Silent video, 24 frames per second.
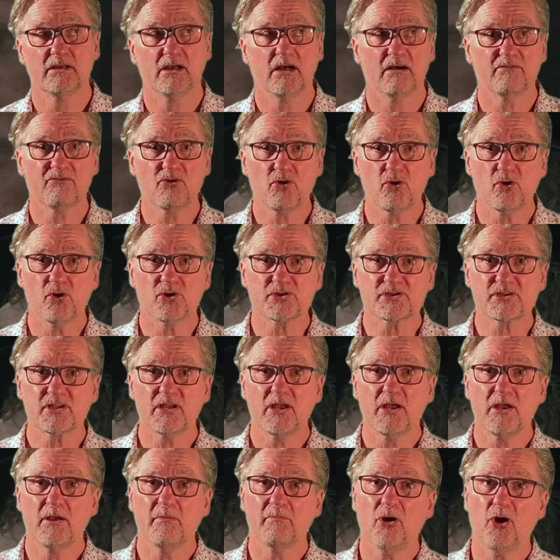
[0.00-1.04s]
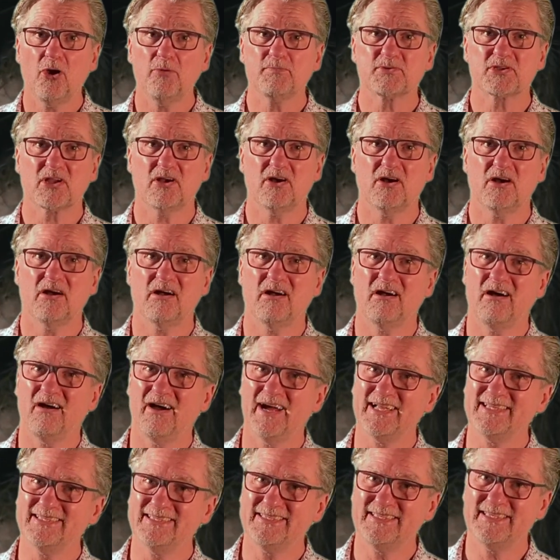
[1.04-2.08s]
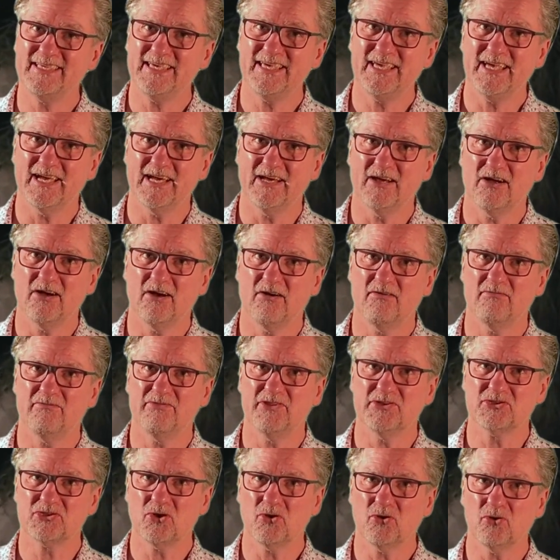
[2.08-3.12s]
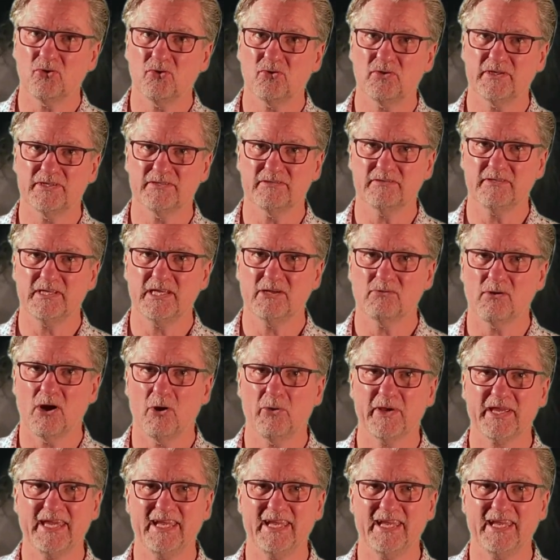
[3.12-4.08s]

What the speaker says: Of course, Pope's idea of the tall and heroic